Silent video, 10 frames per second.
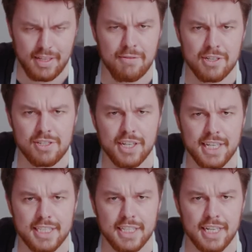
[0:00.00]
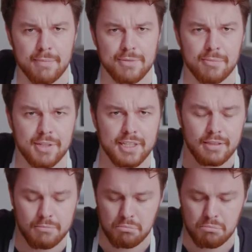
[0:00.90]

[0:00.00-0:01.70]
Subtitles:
Everyone's got a kitchen laptop, right?